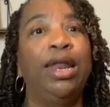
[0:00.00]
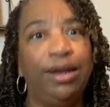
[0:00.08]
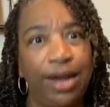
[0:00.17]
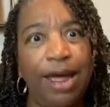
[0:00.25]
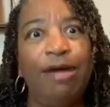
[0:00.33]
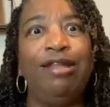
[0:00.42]

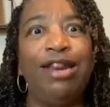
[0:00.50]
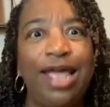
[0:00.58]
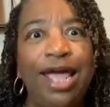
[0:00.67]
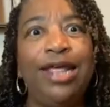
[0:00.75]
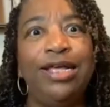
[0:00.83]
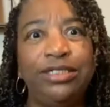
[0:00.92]
Now, in
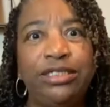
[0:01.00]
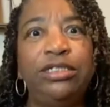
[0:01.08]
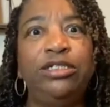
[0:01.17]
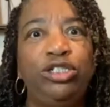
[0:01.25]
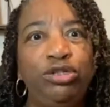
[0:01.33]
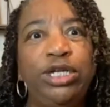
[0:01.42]
that
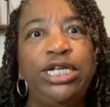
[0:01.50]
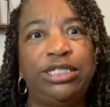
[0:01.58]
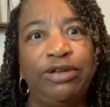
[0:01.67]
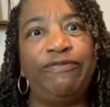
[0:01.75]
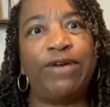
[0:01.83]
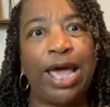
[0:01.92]
instance, you need
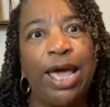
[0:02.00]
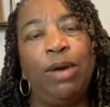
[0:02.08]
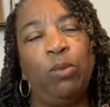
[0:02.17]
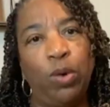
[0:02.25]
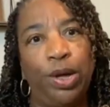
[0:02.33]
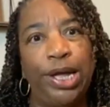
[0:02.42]
to
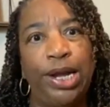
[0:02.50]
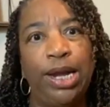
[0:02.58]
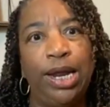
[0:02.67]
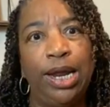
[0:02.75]
find one